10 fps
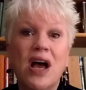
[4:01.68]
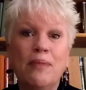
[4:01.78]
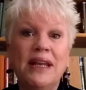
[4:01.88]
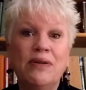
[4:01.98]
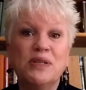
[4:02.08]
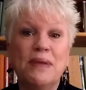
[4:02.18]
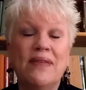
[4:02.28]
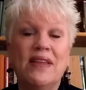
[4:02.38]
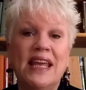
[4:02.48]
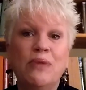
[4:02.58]
nominee was
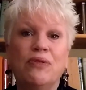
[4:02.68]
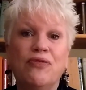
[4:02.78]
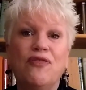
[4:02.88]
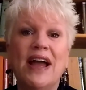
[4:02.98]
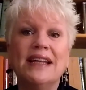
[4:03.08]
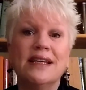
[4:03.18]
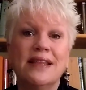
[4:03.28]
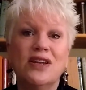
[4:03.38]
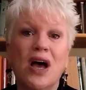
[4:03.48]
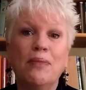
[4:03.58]
made, that he would fight
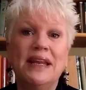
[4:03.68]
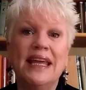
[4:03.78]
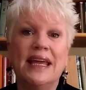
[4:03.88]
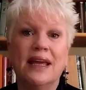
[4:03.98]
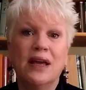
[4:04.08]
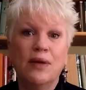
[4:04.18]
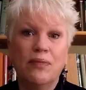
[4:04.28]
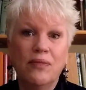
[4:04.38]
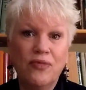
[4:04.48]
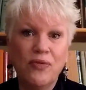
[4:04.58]
the nominee
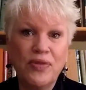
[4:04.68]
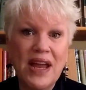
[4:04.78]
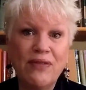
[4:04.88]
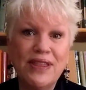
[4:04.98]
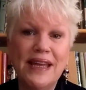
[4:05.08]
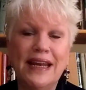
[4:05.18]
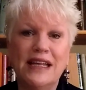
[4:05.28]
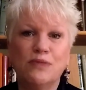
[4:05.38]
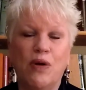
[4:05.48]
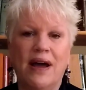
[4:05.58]
with everything in
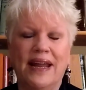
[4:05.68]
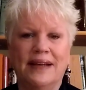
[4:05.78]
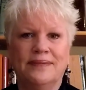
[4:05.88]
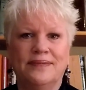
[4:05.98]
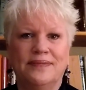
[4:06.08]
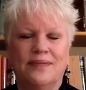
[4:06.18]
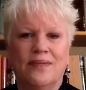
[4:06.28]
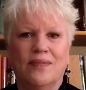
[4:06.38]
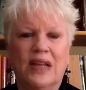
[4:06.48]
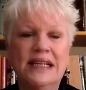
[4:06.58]
his body.
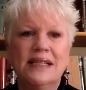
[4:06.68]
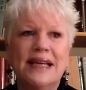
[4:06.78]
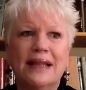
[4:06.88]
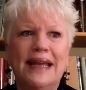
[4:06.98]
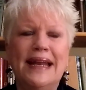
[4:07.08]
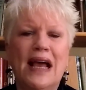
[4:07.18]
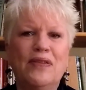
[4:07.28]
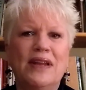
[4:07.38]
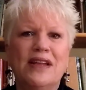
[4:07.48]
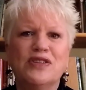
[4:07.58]
Isn't that laying
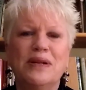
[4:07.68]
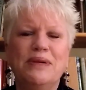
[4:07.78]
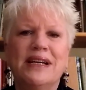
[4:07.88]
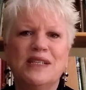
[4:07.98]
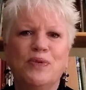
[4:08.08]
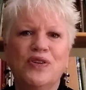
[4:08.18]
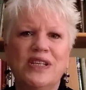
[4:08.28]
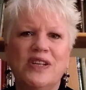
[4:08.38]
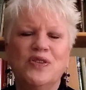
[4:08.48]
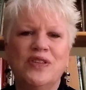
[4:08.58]
out that there's going to be a
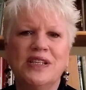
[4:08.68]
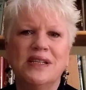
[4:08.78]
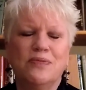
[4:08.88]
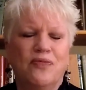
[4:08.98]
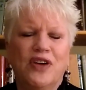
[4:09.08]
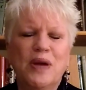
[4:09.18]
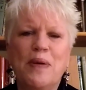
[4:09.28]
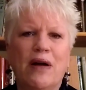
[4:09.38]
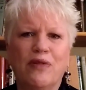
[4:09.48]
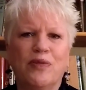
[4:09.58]
conspiracy to do this? He's a very
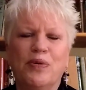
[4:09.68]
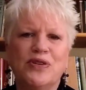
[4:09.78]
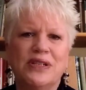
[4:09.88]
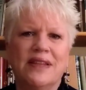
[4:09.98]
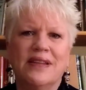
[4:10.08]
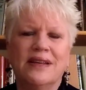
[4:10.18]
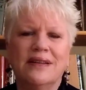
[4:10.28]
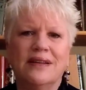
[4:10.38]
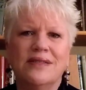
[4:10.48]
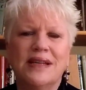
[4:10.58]
powerful person in the
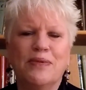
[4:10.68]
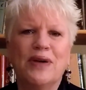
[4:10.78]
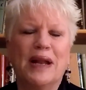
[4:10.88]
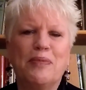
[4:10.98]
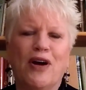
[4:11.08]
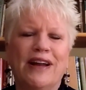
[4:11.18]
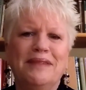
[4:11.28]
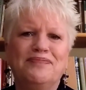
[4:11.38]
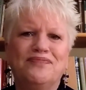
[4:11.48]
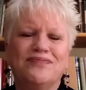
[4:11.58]
Democratic Party.